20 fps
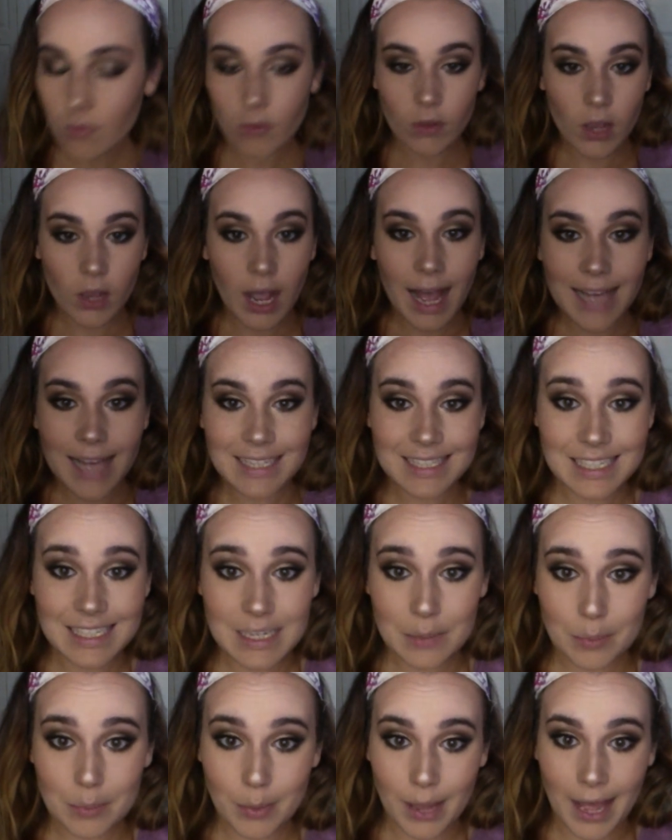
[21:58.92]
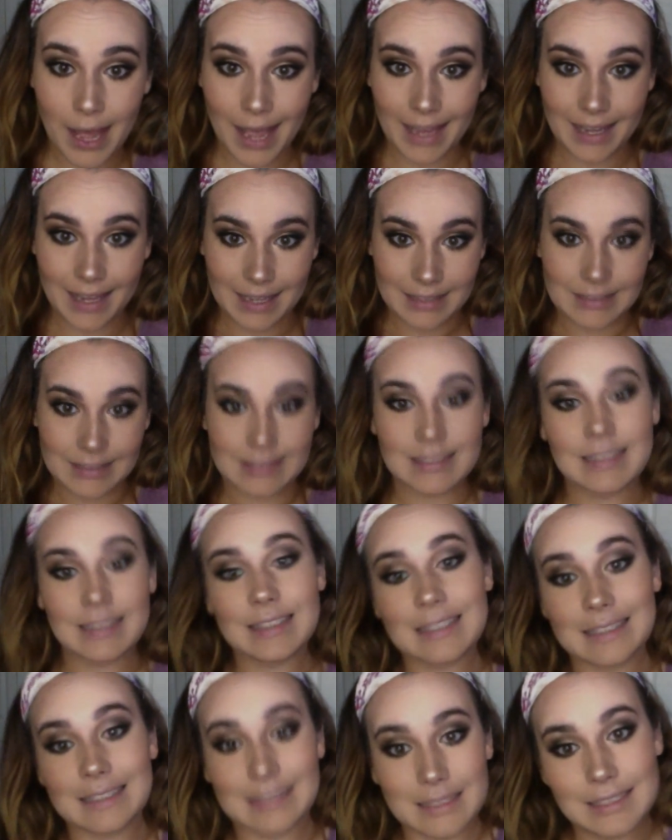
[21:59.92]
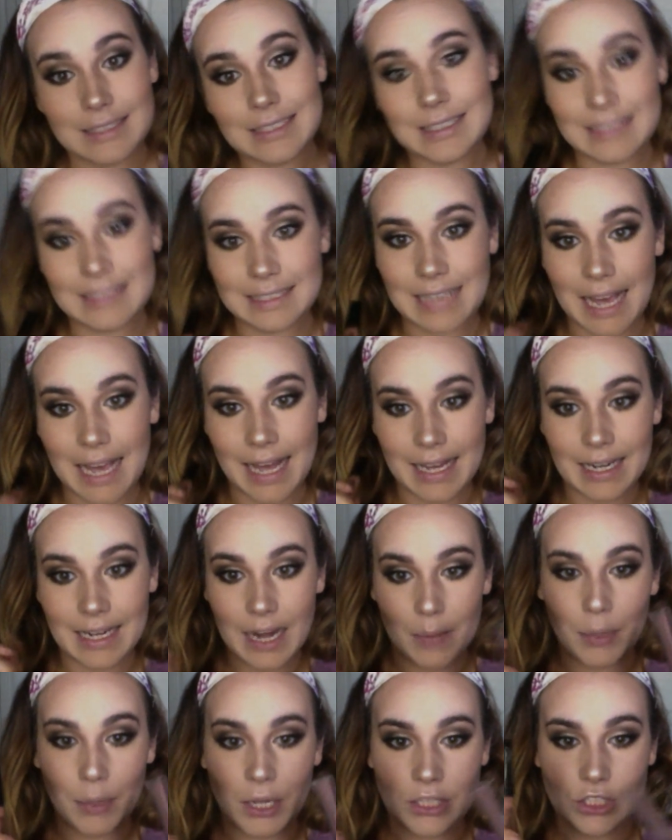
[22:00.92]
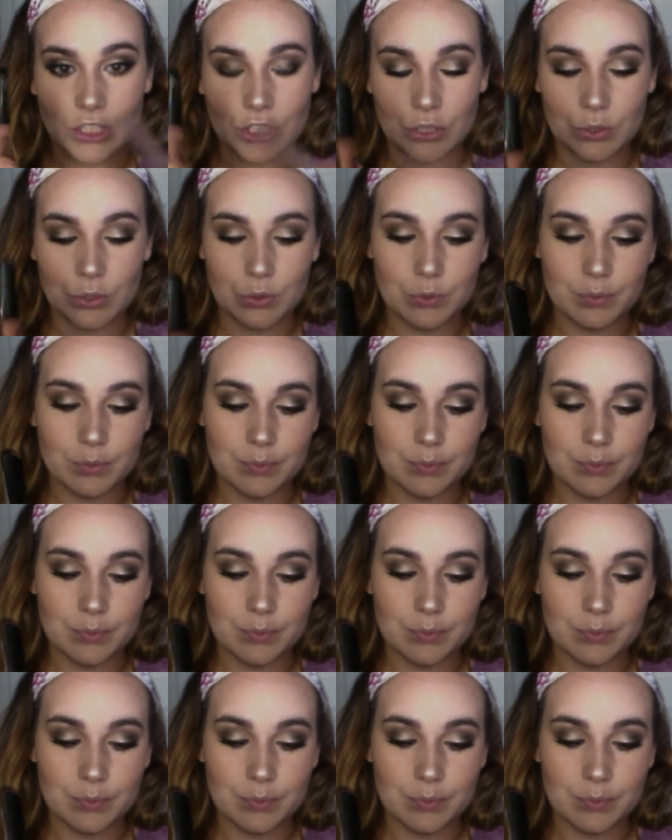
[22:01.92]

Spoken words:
I did buy, because I couldn't decide, I bought two